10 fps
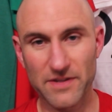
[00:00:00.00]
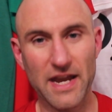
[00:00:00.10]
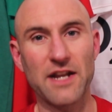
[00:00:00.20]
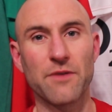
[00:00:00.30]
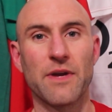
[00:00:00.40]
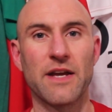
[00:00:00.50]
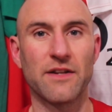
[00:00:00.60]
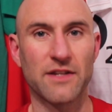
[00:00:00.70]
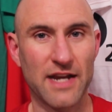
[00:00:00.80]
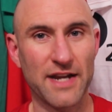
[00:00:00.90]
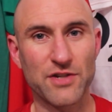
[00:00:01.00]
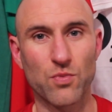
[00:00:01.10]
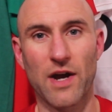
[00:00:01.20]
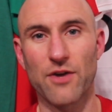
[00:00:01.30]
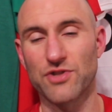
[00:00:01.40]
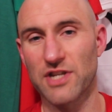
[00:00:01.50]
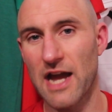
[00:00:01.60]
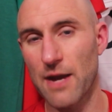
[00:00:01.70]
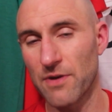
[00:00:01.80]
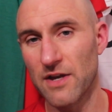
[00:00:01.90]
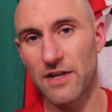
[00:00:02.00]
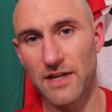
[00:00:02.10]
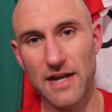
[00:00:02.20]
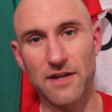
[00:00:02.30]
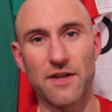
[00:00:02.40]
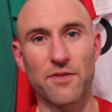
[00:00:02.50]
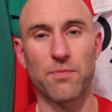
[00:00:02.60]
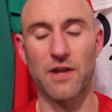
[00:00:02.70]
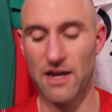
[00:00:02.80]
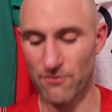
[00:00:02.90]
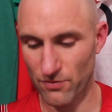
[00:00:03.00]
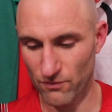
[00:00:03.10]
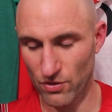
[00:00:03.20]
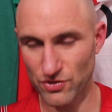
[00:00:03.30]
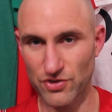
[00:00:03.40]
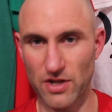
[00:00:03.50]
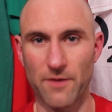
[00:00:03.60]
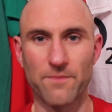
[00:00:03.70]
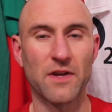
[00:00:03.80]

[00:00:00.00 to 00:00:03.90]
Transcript: Get him in, get his Wales cap, get another player on the roster.